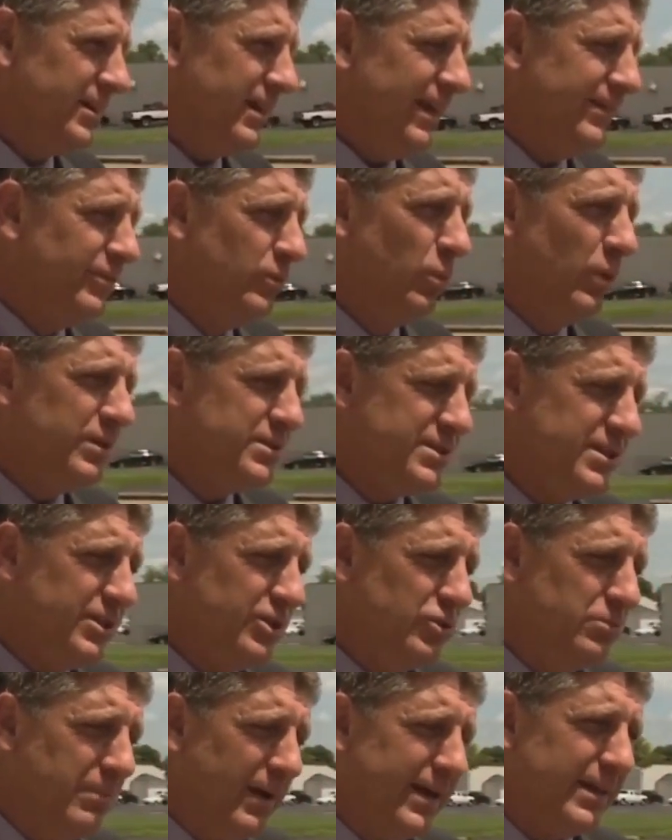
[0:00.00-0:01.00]
even ones
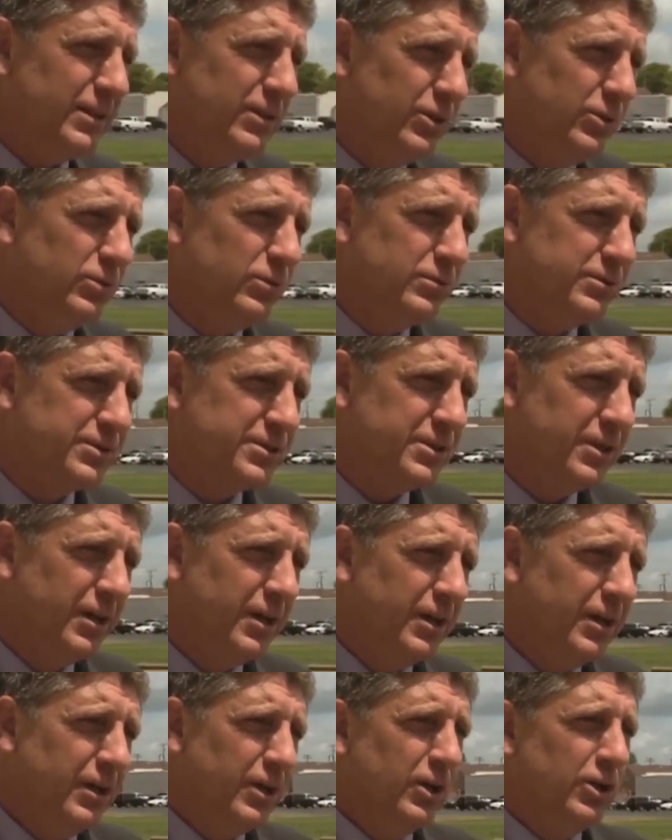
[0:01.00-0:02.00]
that you might lose,
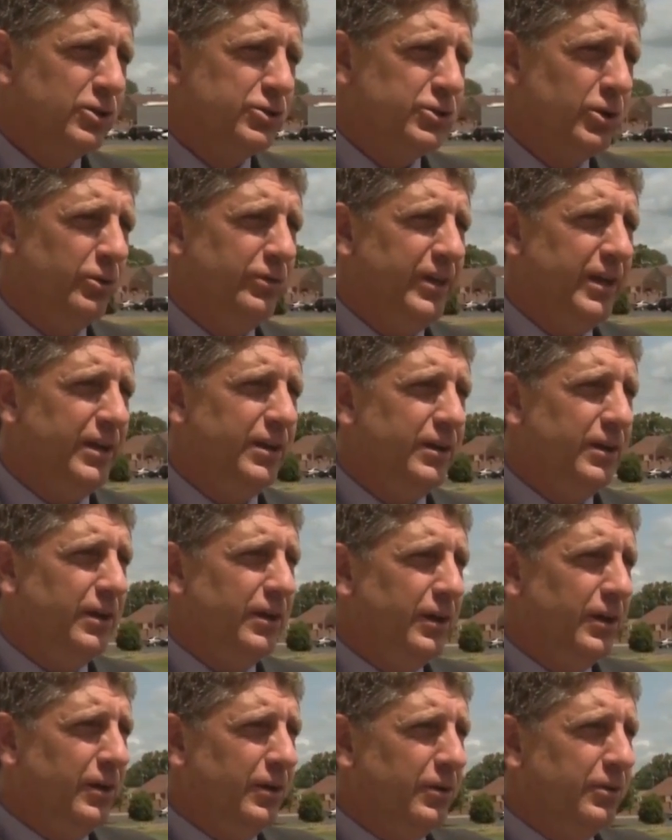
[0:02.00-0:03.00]
so that
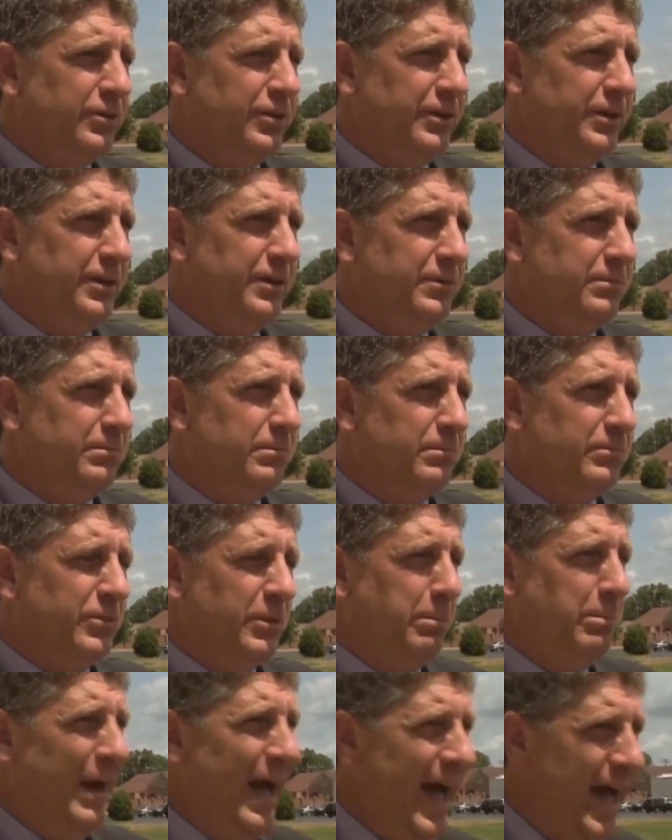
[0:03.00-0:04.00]
the
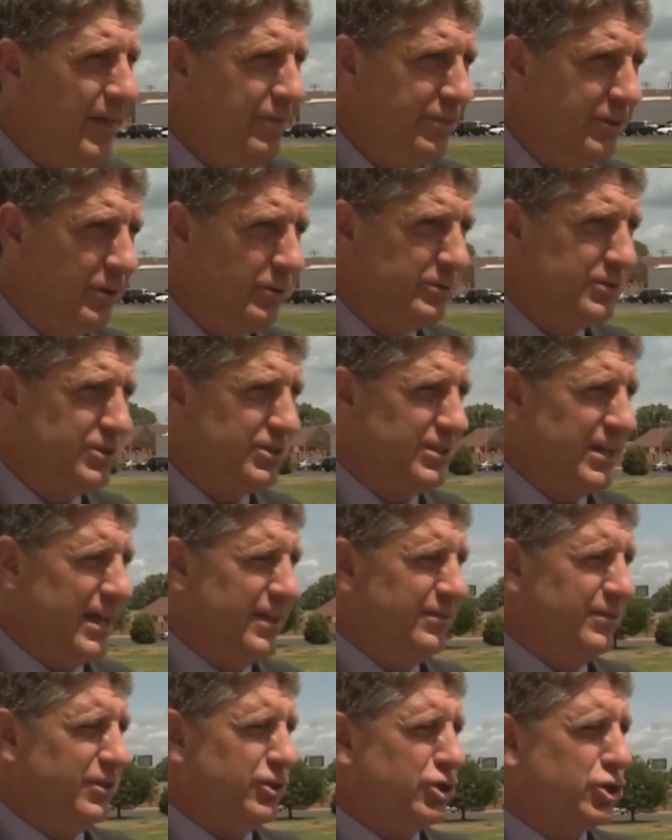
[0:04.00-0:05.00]
pathos
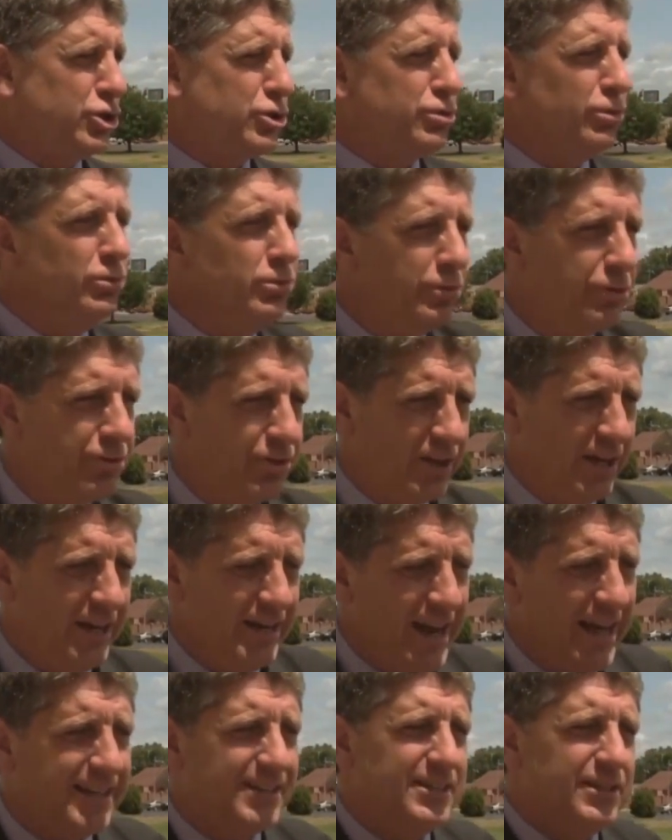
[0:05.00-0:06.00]
and the truth
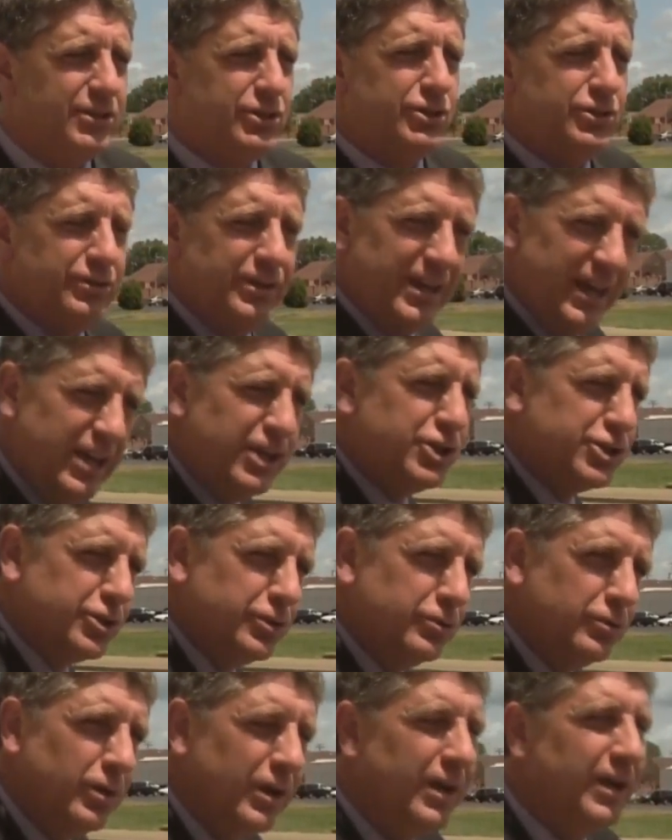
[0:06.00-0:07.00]
connected to the
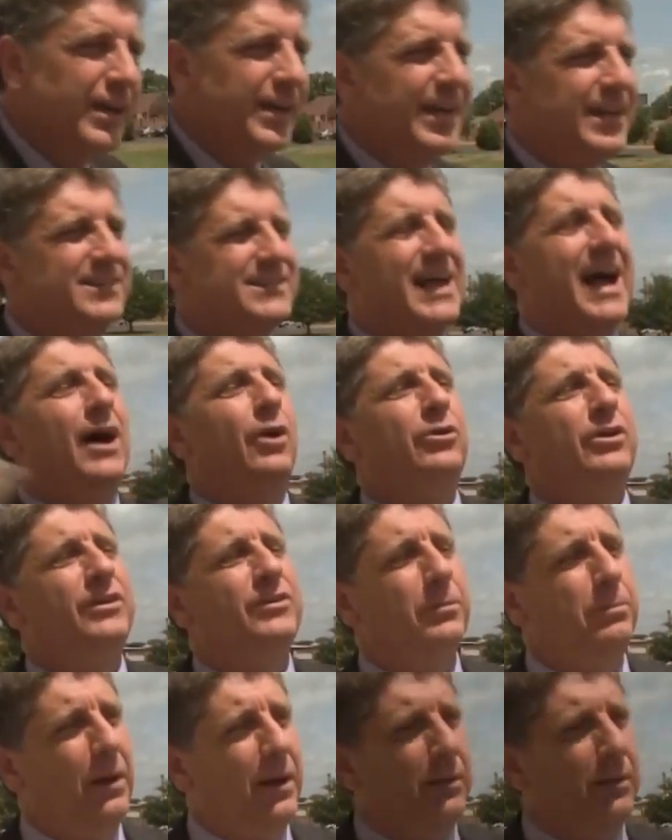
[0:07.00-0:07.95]
issue gets out in the